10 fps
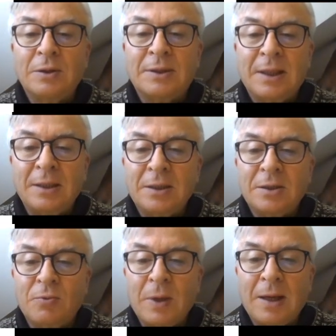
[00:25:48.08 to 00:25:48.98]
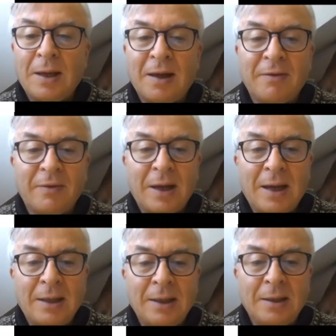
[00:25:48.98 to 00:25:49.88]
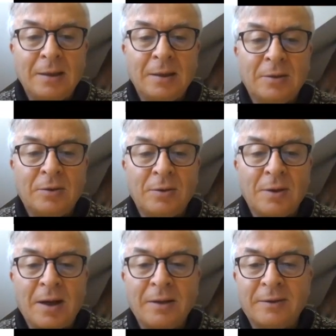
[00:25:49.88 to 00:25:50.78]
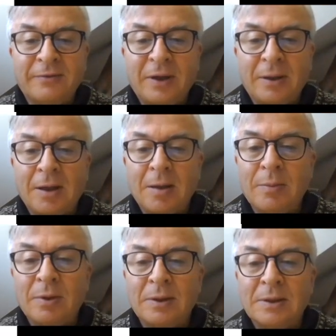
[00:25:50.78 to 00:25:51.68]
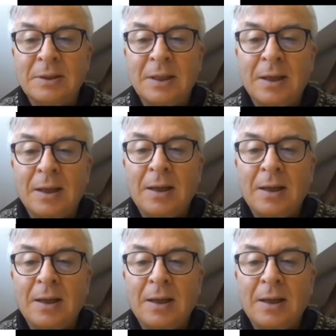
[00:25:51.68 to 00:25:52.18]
Since we have added 2 other variables,